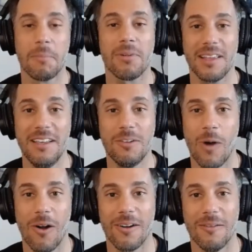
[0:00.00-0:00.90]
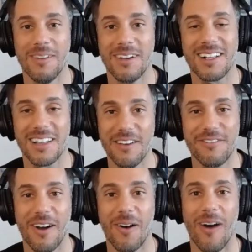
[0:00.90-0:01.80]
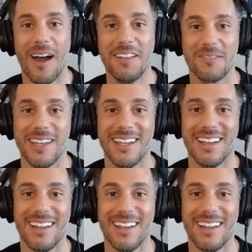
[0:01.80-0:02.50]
Please welcome Cliff Weitzman.